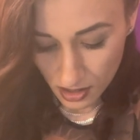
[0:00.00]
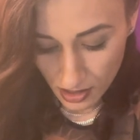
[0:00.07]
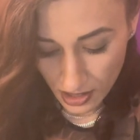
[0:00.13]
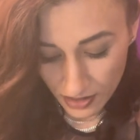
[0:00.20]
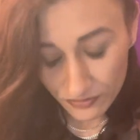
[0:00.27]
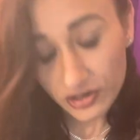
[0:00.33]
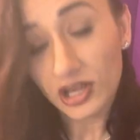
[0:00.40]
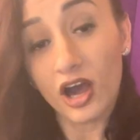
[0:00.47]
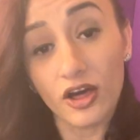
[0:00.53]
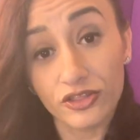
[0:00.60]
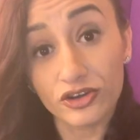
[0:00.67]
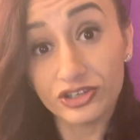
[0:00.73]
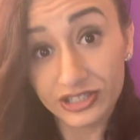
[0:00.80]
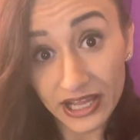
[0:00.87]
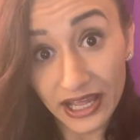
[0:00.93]
every
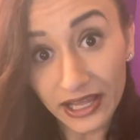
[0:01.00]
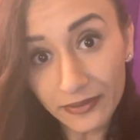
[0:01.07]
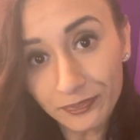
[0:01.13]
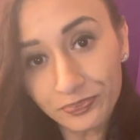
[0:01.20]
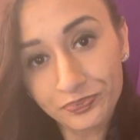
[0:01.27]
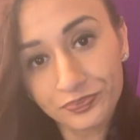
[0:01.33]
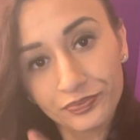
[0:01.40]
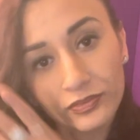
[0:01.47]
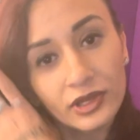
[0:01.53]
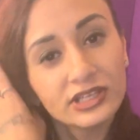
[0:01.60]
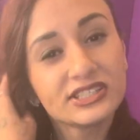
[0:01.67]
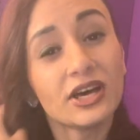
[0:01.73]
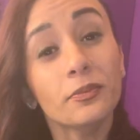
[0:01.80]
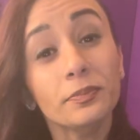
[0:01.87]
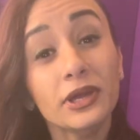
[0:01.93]
other day.
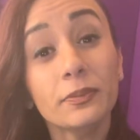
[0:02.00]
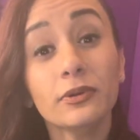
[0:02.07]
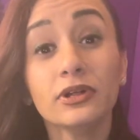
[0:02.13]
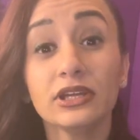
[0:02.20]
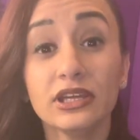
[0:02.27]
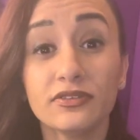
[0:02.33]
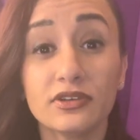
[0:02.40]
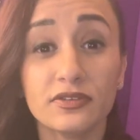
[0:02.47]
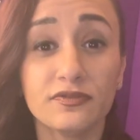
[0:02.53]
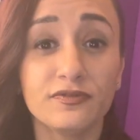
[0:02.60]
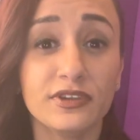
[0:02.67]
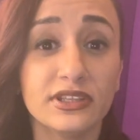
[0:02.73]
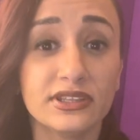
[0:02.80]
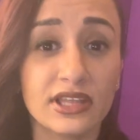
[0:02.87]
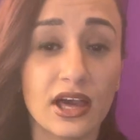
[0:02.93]
Some people even
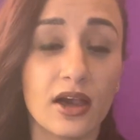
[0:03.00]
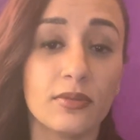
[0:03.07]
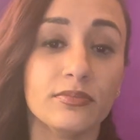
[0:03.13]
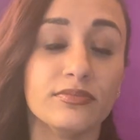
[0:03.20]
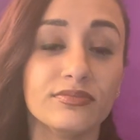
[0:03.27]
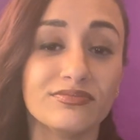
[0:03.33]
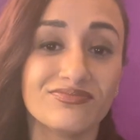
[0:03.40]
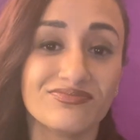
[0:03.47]
feed them